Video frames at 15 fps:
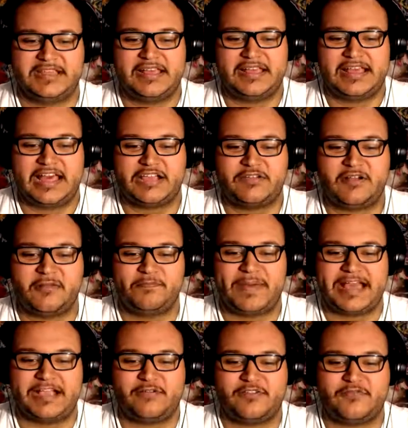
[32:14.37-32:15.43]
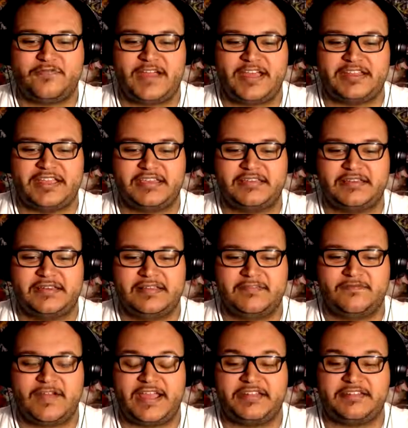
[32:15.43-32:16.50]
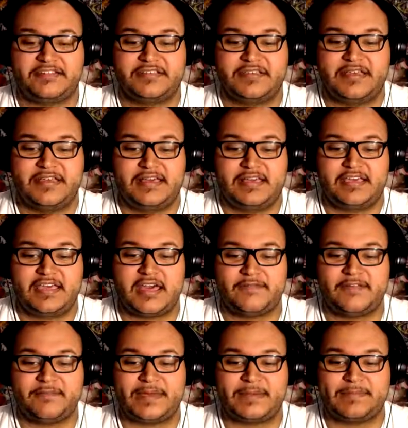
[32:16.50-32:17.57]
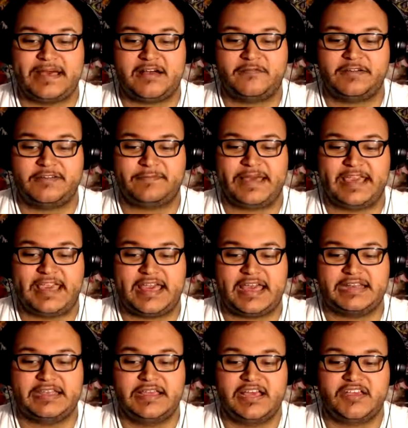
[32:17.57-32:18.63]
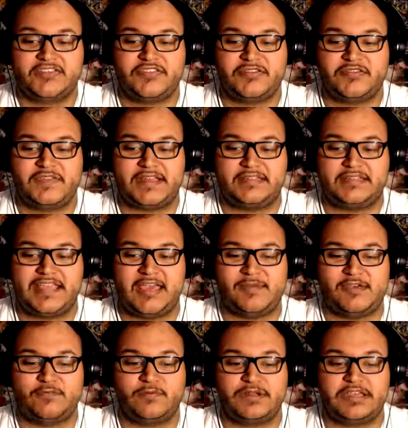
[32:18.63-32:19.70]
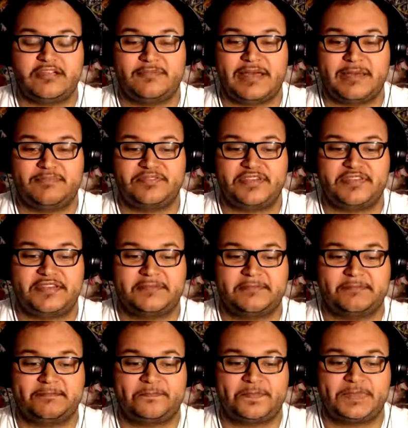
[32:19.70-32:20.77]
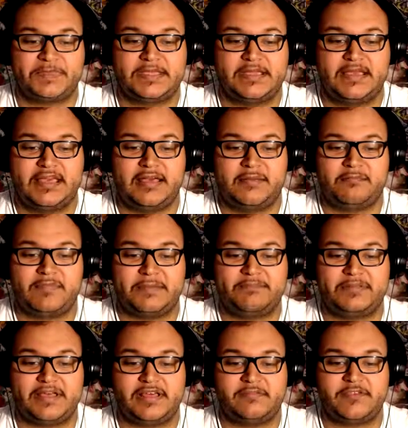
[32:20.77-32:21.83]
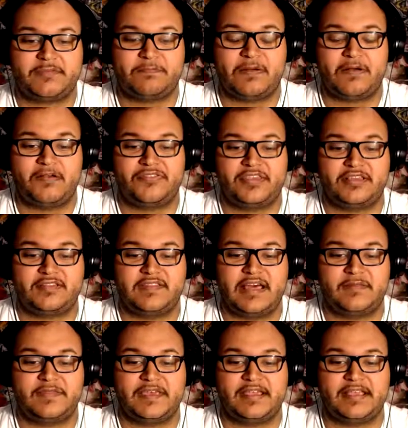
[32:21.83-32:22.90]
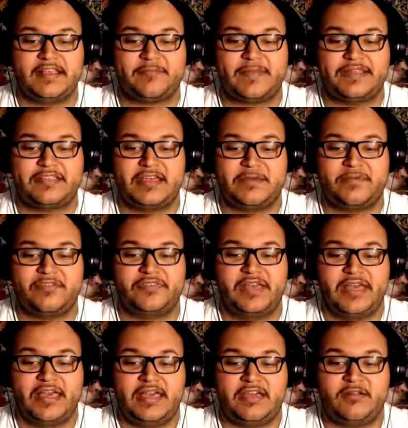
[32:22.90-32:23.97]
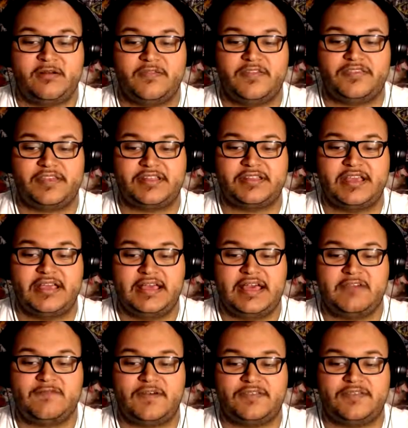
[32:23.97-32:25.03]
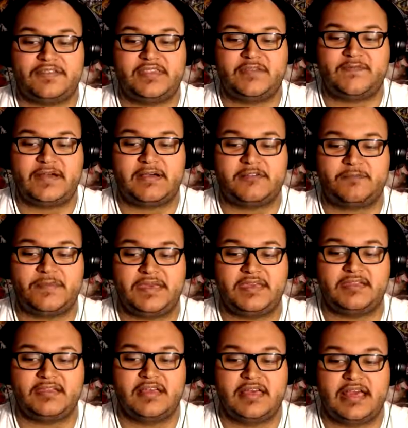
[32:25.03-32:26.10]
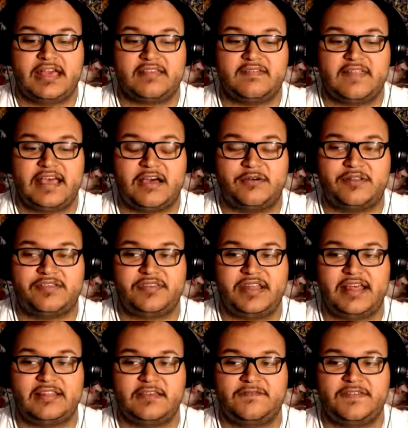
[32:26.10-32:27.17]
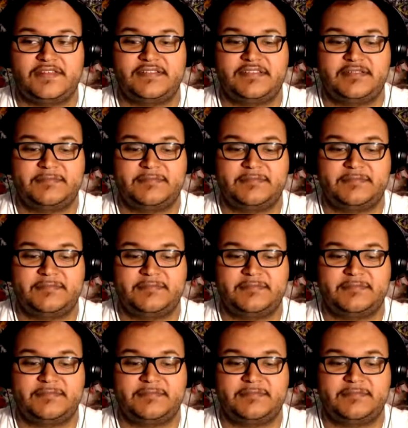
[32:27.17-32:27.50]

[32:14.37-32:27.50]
I crawled backwards, frightened, covering my mouth with my hand, certain that Damian would hear my breathing. My blood was pulsing loudly against my temples, and all of a sudden I felt as if I was being as loud as an elephant.